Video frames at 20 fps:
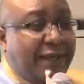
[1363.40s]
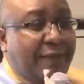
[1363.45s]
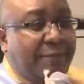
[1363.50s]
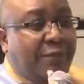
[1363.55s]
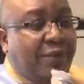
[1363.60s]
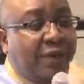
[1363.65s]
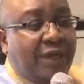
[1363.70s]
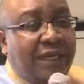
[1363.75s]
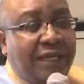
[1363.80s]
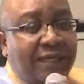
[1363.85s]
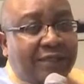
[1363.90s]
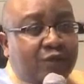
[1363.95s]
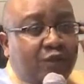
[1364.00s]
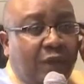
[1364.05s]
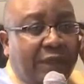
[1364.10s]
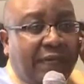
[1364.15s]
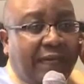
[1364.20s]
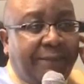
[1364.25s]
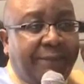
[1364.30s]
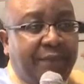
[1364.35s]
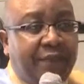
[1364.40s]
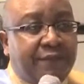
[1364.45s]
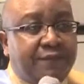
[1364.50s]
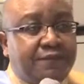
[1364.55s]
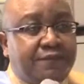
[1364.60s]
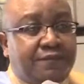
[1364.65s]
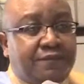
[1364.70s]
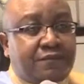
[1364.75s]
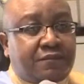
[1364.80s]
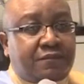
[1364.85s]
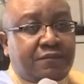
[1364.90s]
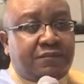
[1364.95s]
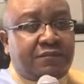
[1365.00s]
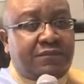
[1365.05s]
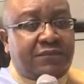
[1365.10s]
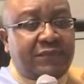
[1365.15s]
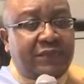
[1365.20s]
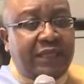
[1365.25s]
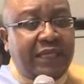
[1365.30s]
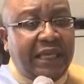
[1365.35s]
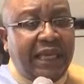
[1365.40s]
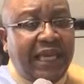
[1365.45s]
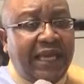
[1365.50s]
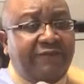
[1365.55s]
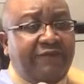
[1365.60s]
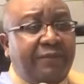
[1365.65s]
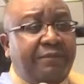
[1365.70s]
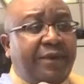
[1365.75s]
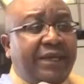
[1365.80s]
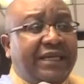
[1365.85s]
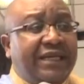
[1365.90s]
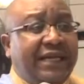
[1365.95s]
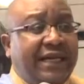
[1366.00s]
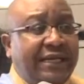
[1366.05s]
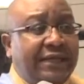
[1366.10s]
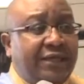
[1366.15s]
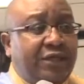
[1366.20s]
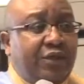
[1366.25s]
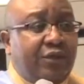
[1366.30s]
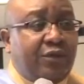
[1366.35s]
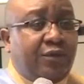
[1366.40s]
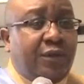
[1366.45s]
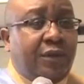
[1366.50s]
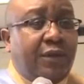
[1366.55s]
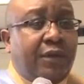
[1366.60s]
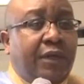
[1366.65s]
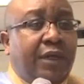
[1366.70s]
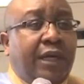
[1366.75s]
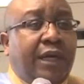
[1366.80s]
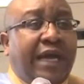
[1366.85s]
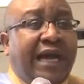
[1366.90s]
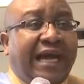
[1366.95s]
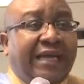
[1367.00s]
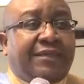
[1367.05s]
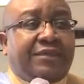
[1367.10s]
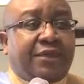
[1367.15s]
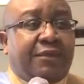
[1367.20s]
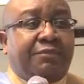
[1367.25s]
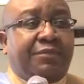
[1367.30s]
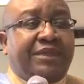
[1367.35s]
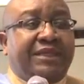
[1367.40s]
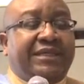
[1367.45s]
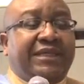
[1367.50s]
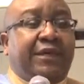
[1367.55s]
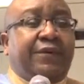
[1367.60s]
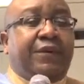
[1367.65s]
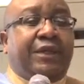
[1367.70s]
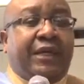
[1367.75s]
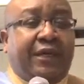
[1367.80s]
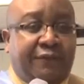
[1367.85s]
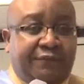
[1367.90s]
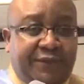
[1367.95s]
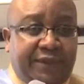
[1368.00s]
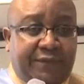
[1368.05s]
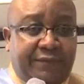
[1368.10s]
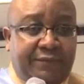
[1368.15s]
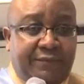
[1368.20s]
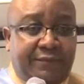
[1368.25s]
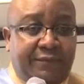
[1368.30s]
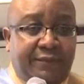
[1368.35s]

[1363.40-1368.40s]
But here's what happened. Everybody I knew had somebody that would help them.